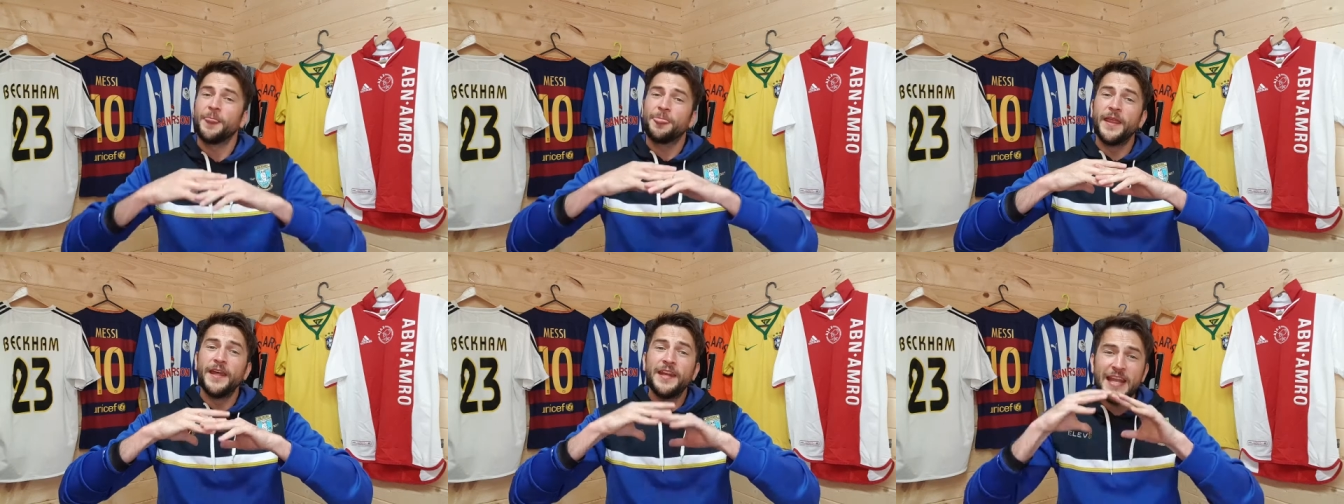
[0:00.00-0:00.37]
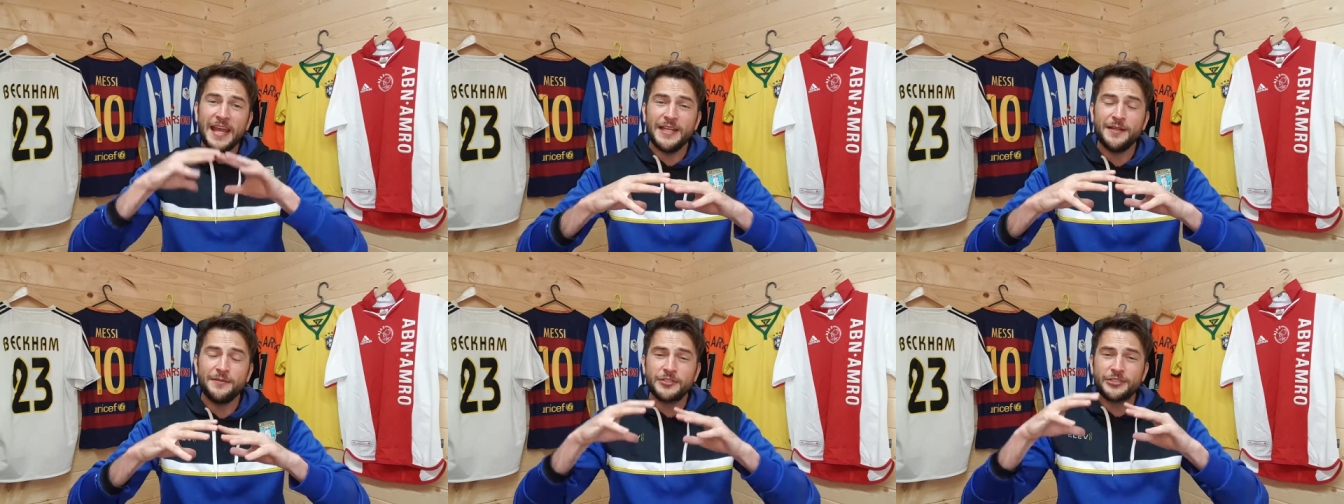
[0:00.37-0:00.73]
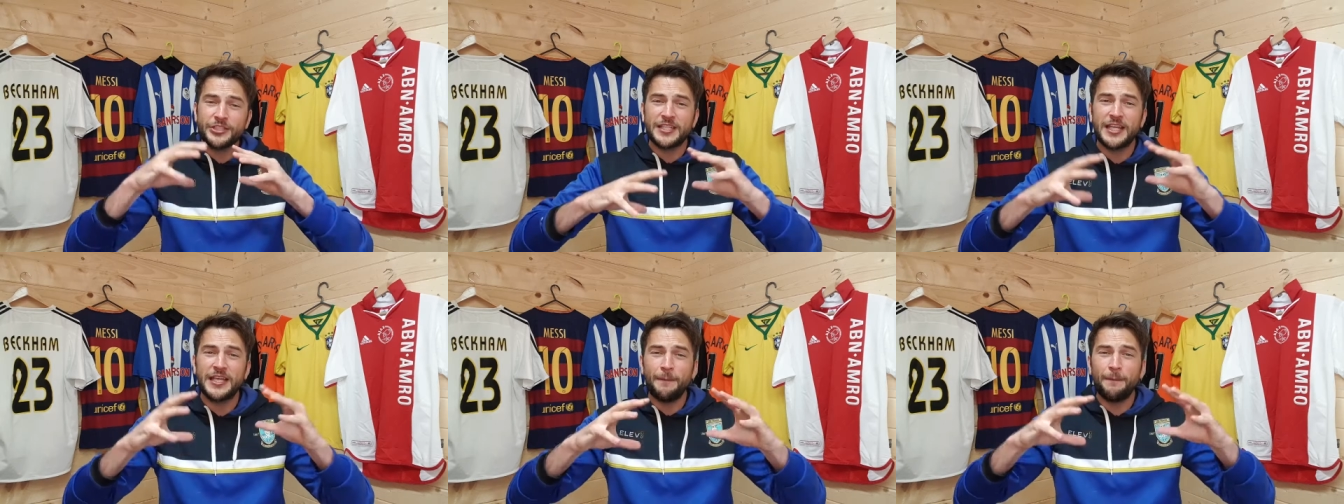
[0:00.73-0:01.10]
The names
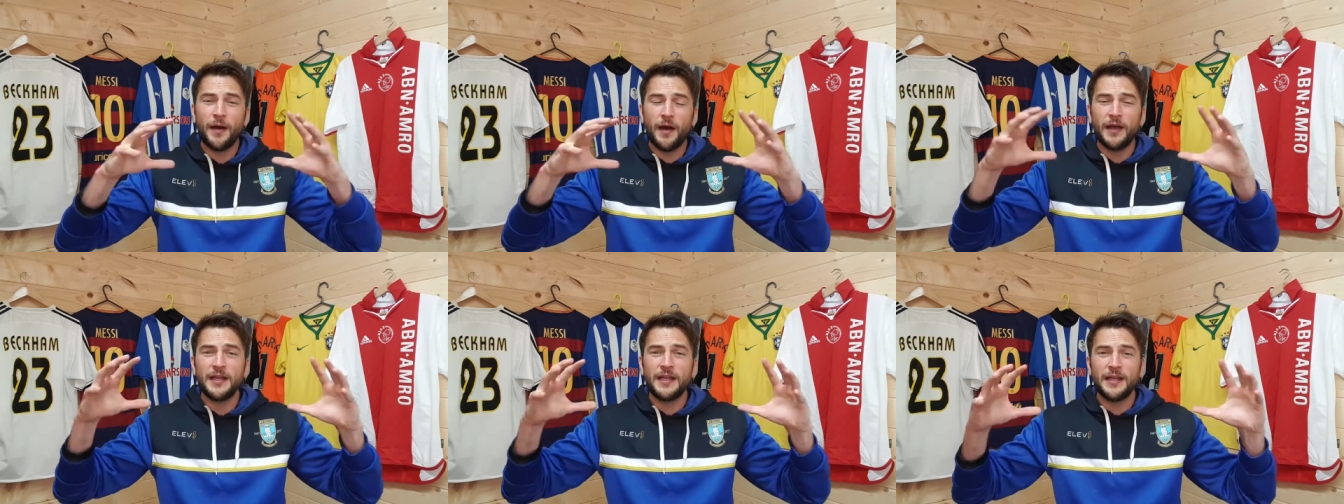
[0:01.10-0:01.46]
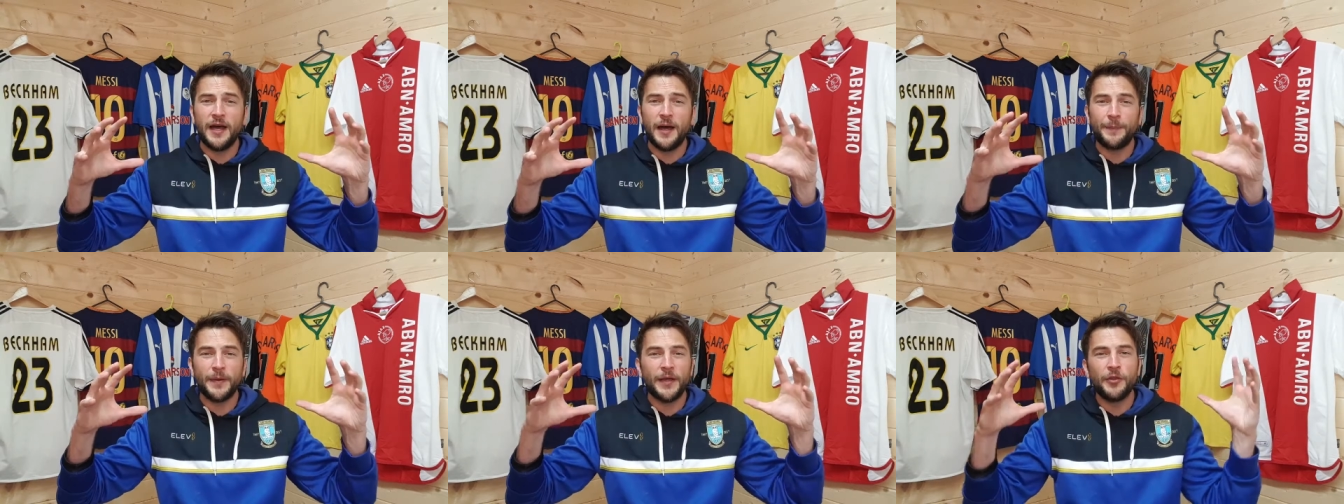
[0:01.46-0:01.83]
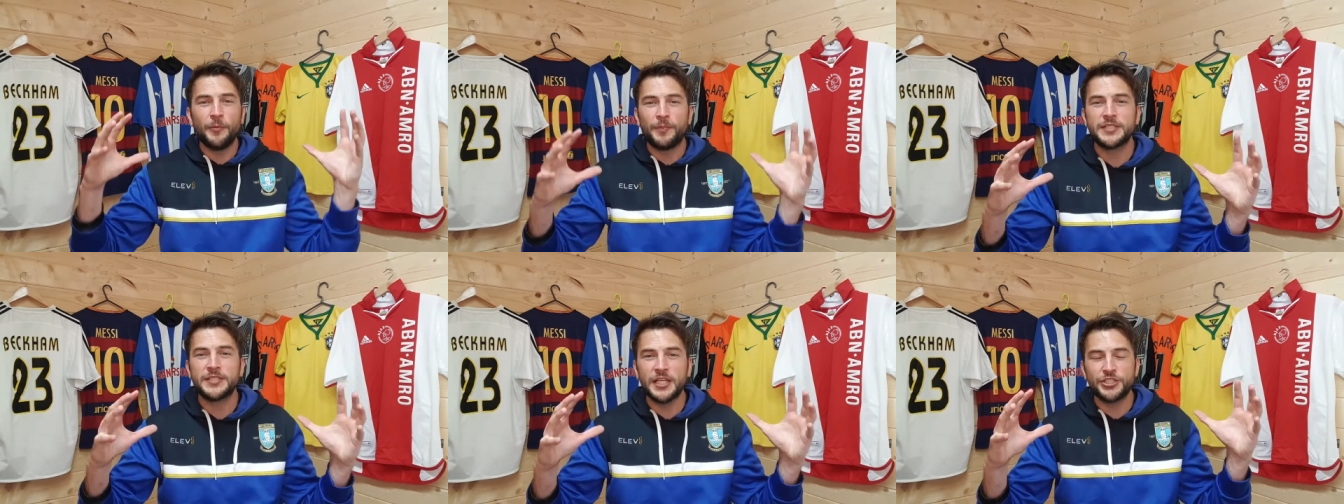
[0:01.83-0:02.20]
just keep piling up, and the
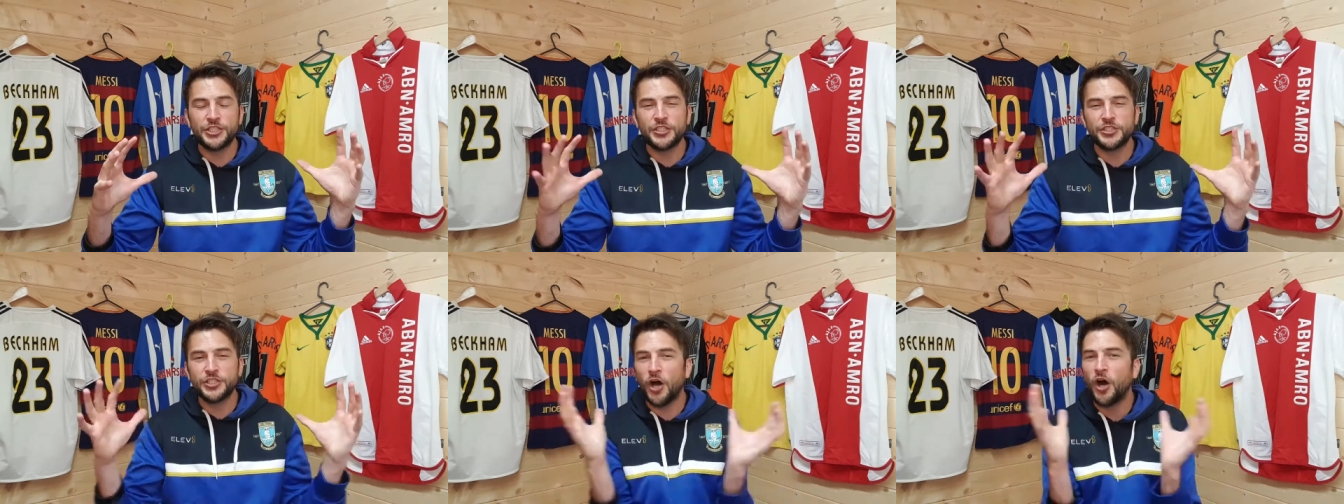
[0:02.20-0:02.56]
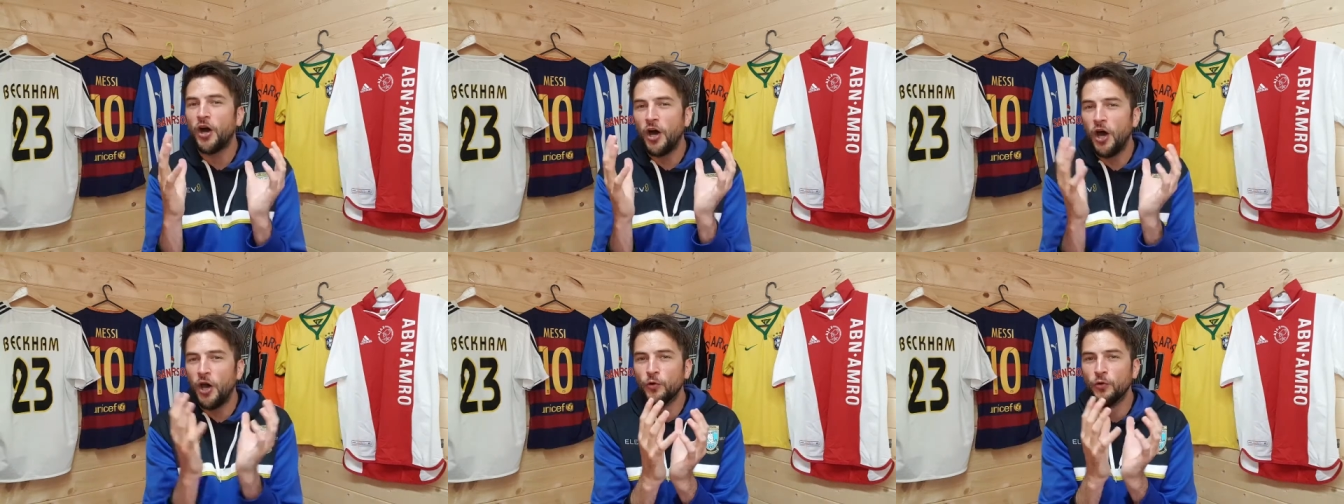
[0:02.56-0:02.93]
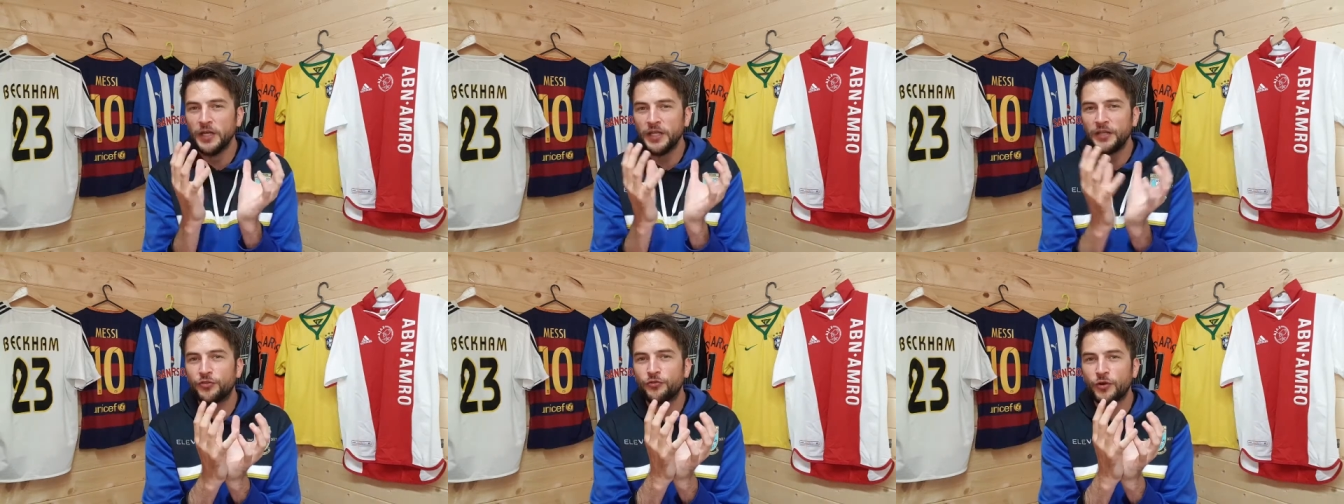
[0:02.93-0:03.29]
positions are
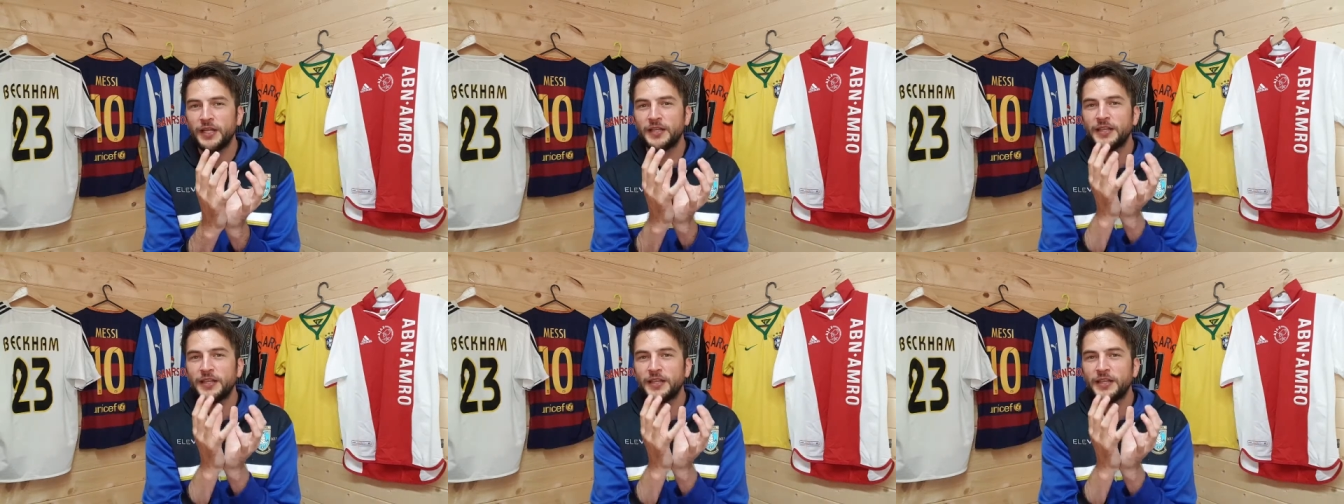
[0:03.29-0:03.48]
only 3.